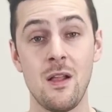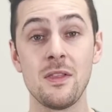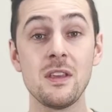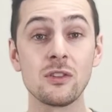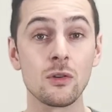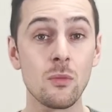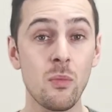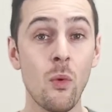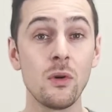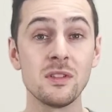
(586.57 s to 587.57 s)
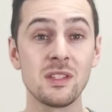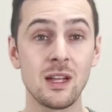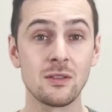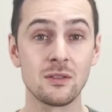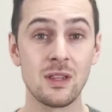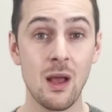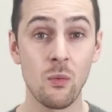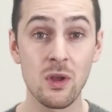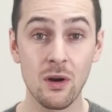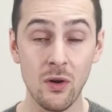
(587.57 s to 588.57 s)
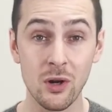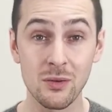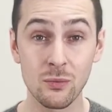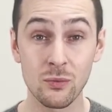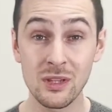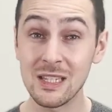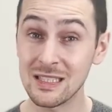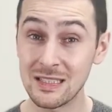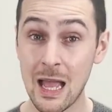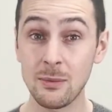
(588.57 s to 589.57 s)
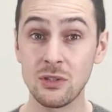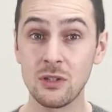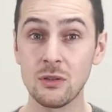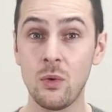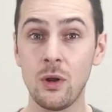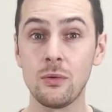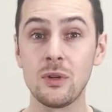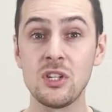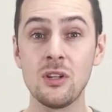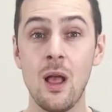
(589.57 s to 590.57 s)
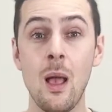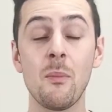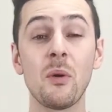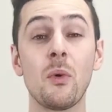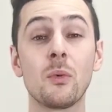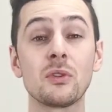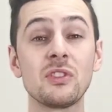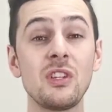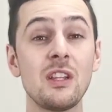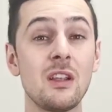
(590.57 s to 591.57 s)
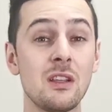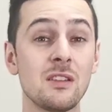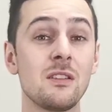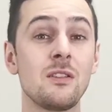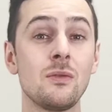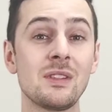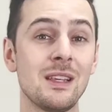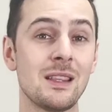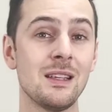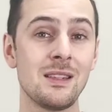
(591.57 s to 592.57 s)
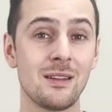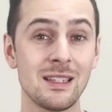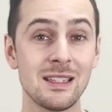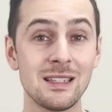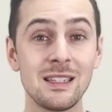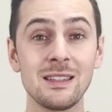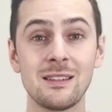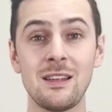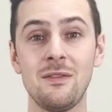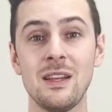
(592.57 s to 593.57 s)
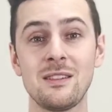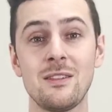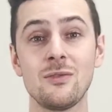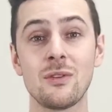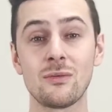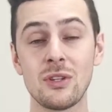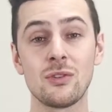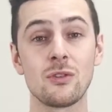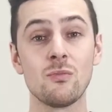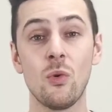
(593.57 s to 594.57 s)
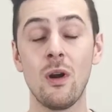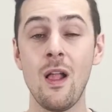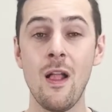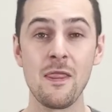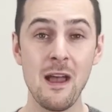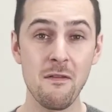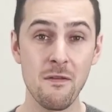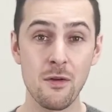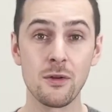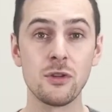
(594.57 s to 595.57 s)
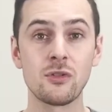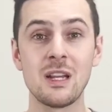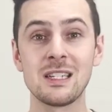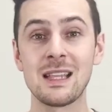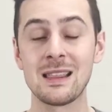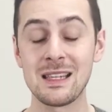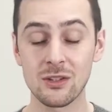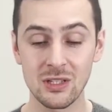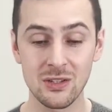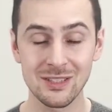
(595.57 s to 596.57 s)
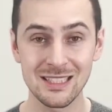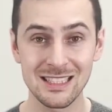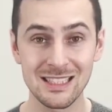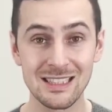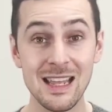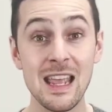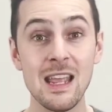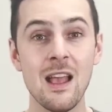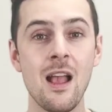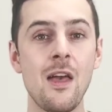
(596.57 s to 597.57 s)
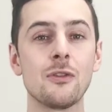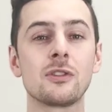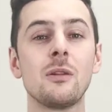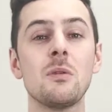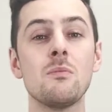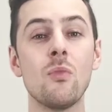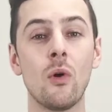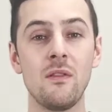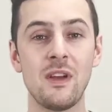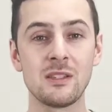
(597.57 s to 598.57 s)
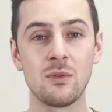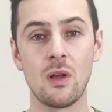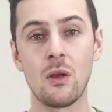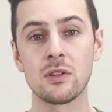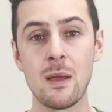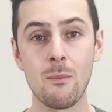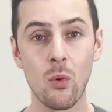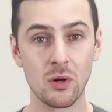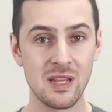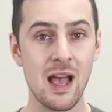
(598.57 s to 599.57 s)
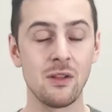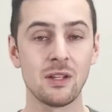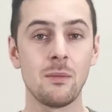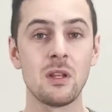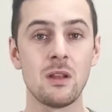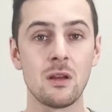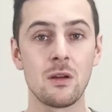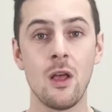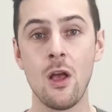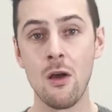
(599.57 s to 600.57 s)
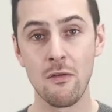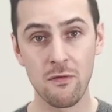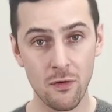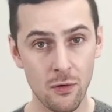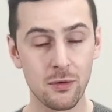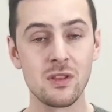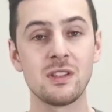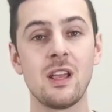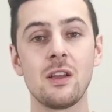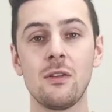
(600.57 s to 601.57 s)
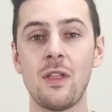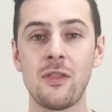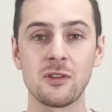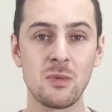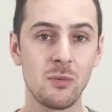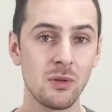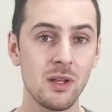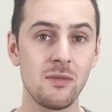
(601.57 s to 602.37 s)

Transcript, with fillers: These are important sectors that we have already really established here in Waterloo Region, but when we're seeing institutes like this that are consistently investing and in doing research more, that further entrenches that these are here to stay and there's gonna be more investment dollars and more talent coming here, furthering the cycle that there's people